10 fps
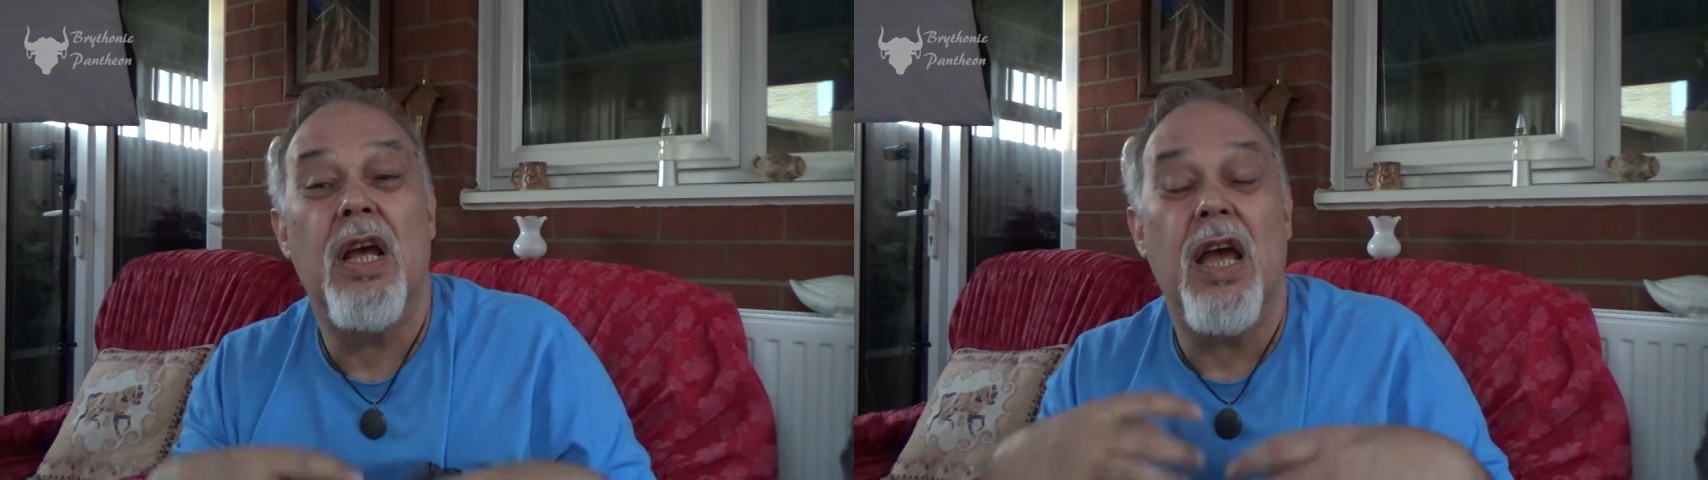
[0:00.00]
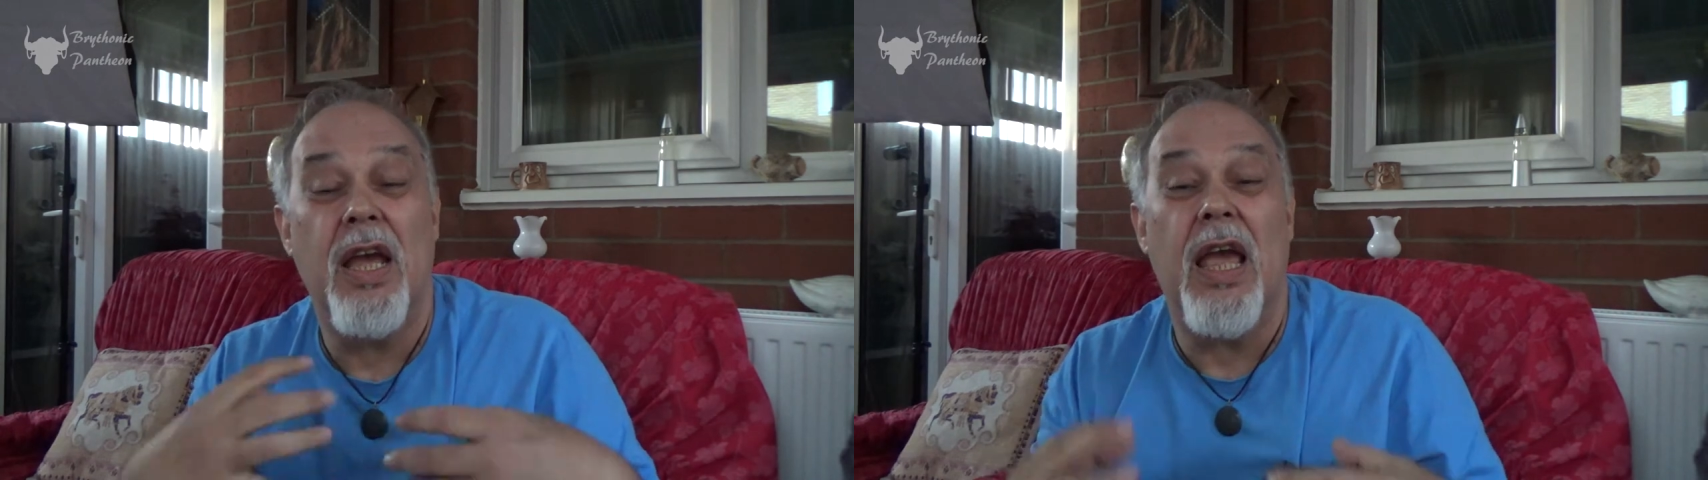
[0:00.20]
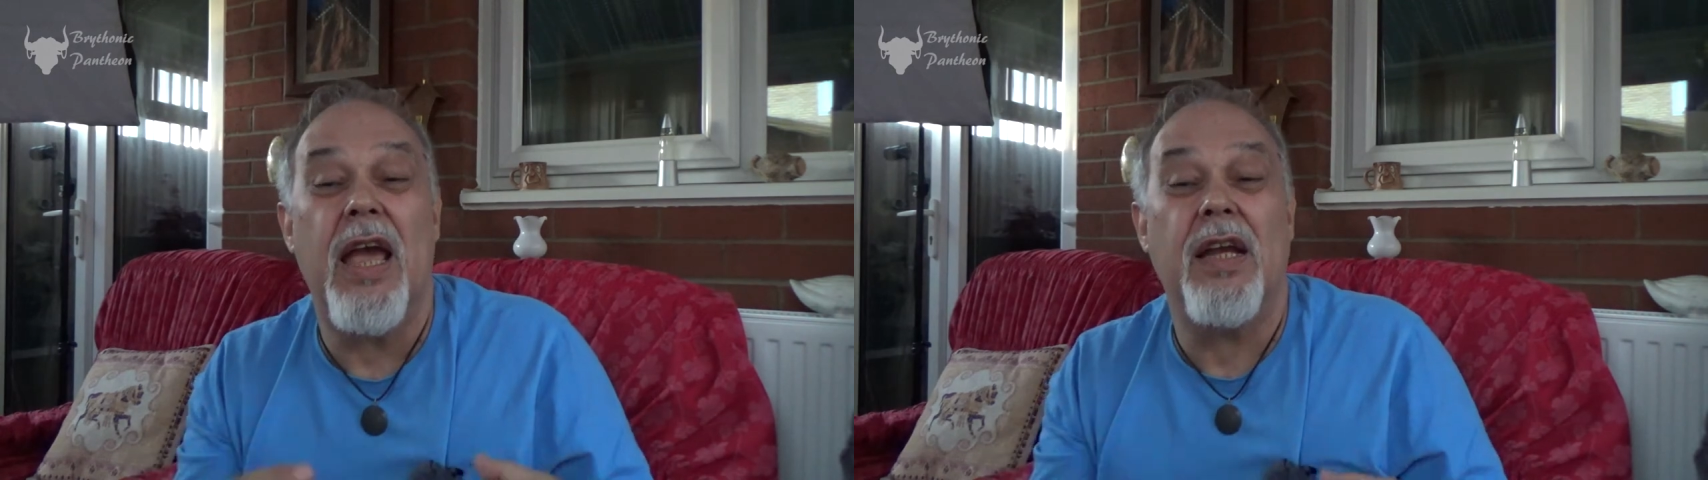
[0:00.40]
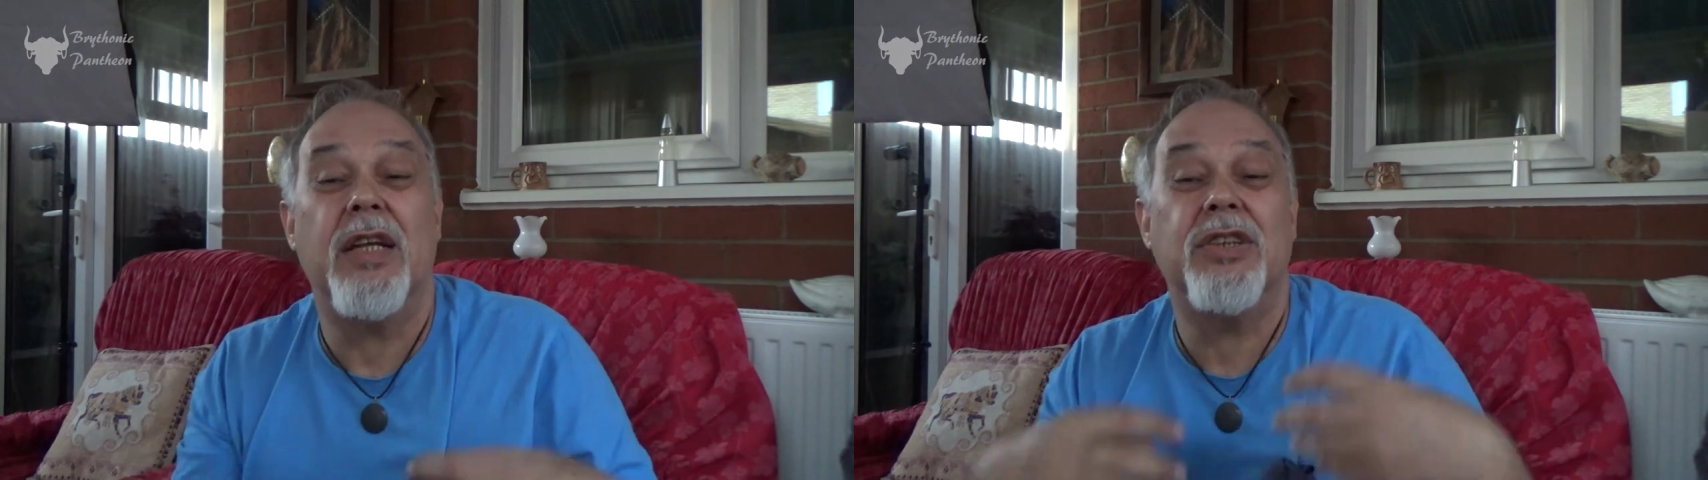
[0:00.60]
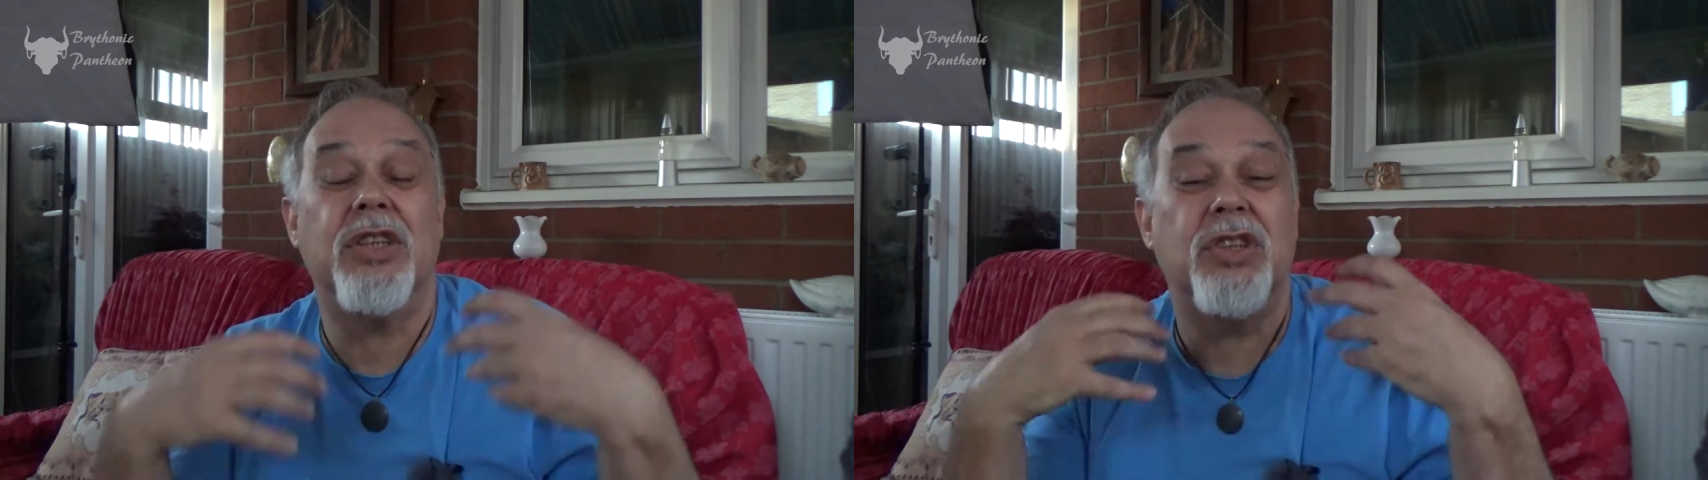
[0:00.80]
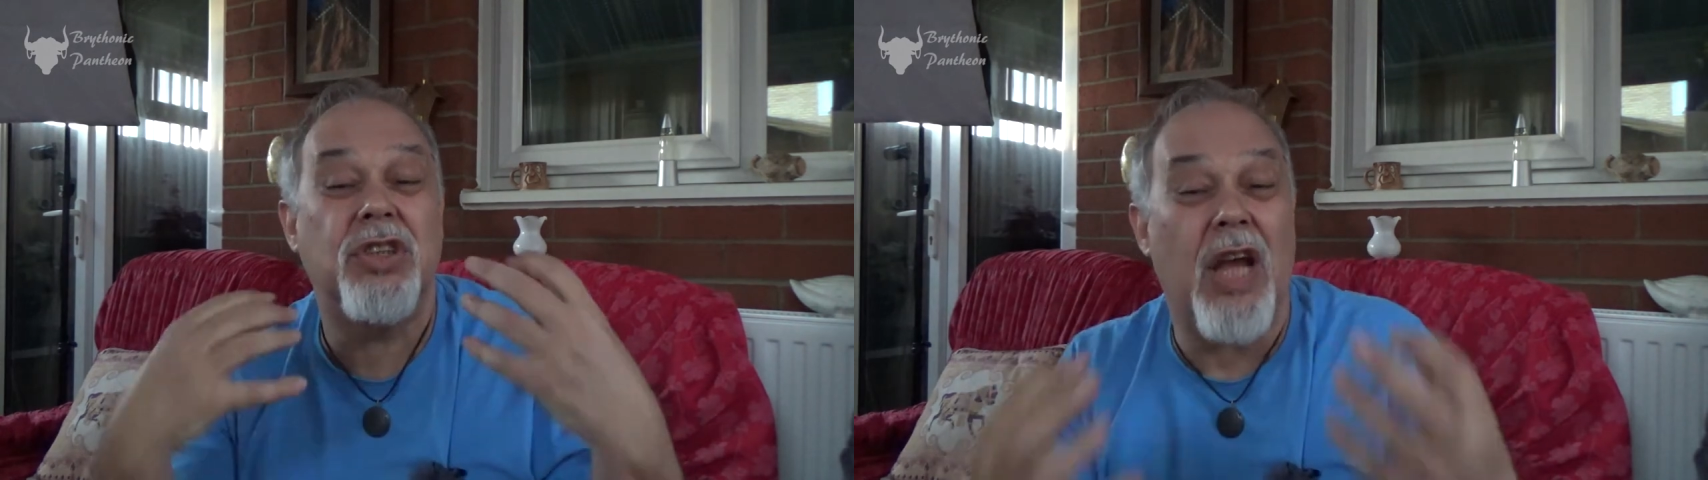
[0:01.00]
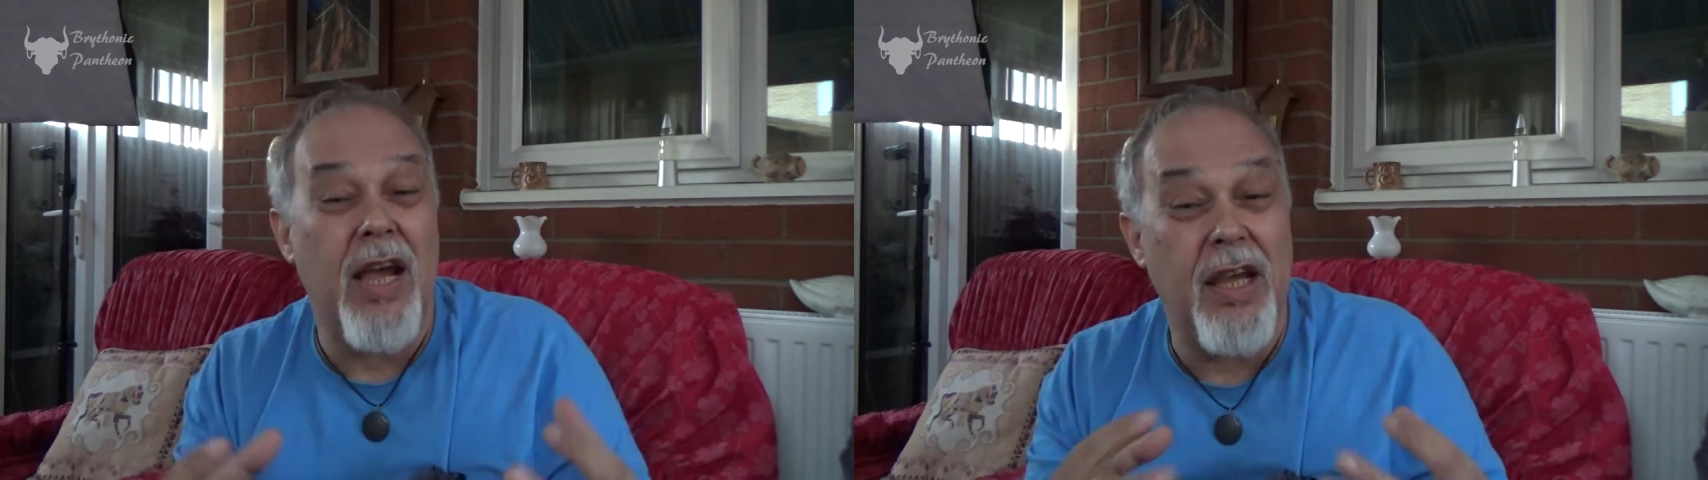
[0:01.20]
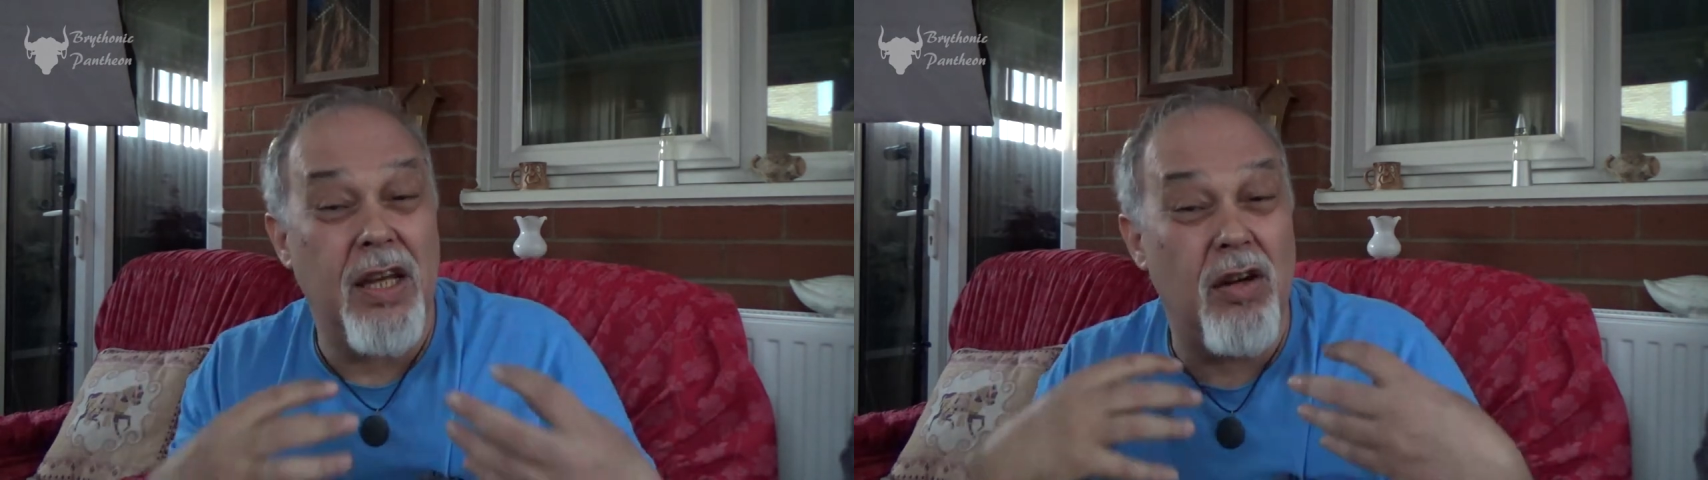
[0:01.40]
again, is a sign